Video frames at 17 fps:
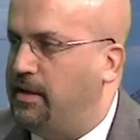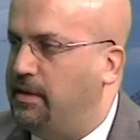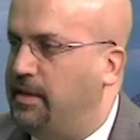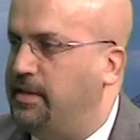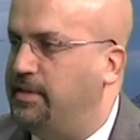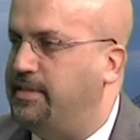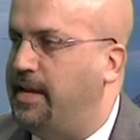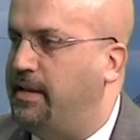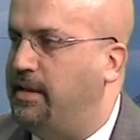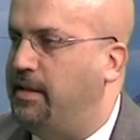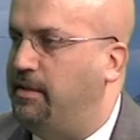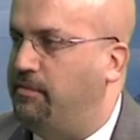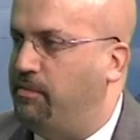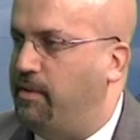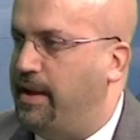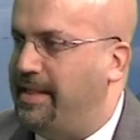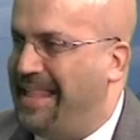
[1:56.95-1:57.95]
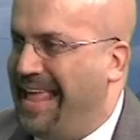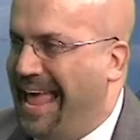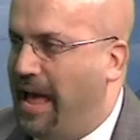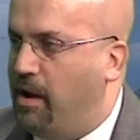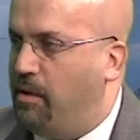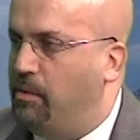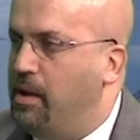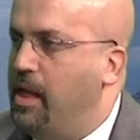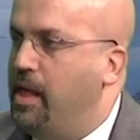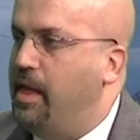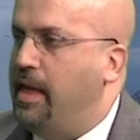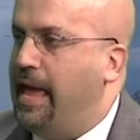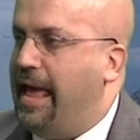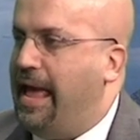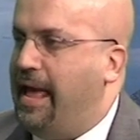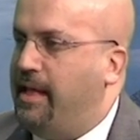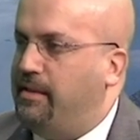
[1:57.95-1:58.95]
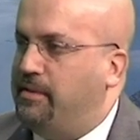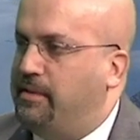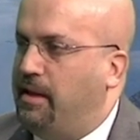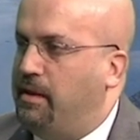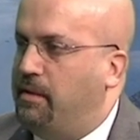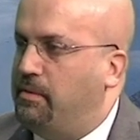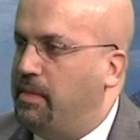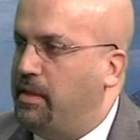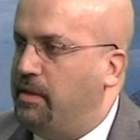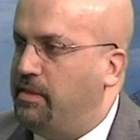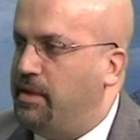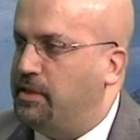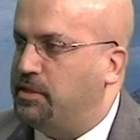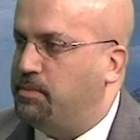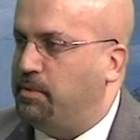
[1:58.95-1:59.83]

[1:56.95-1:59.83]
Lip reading: executive right now, and there's